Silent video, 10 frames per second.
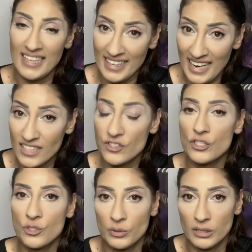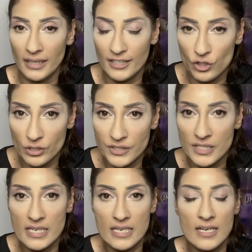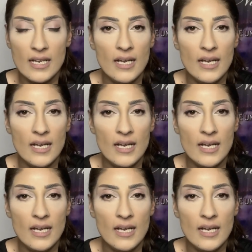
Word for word: that has to do with electricity.